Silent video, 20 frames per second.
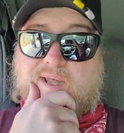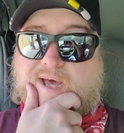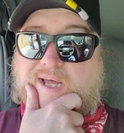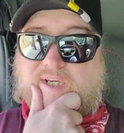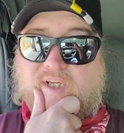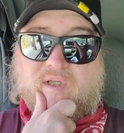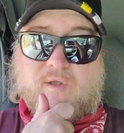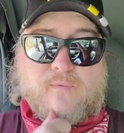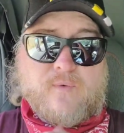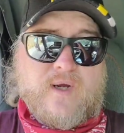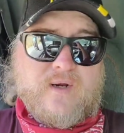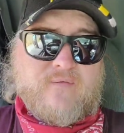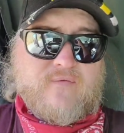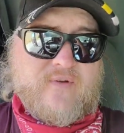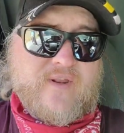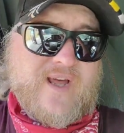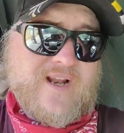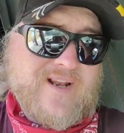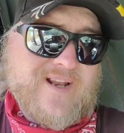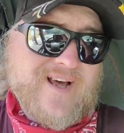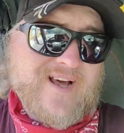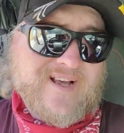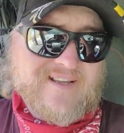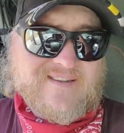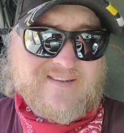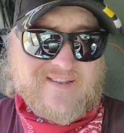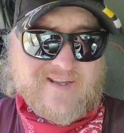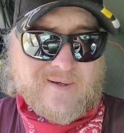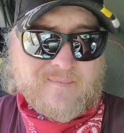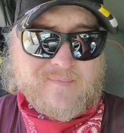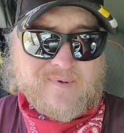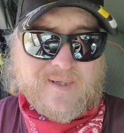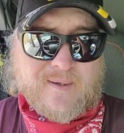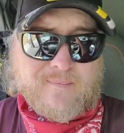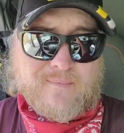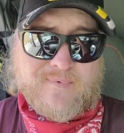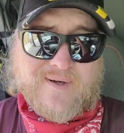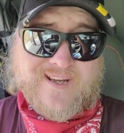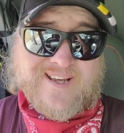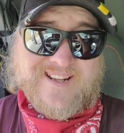I'm just waiting for that last thumbs
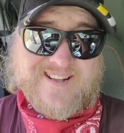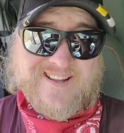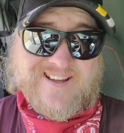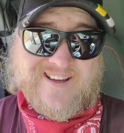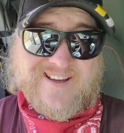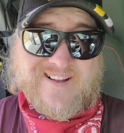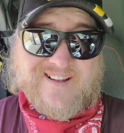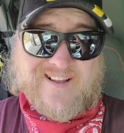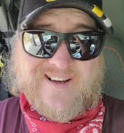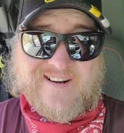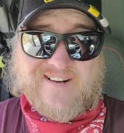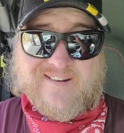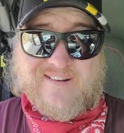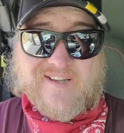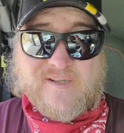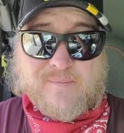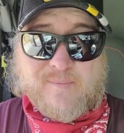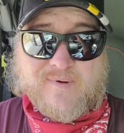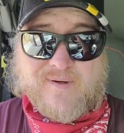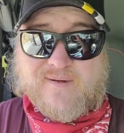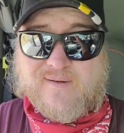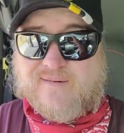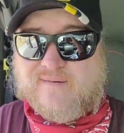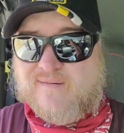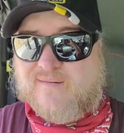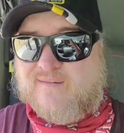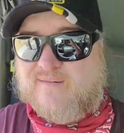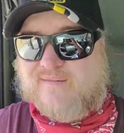up and we can get the hell out of this place.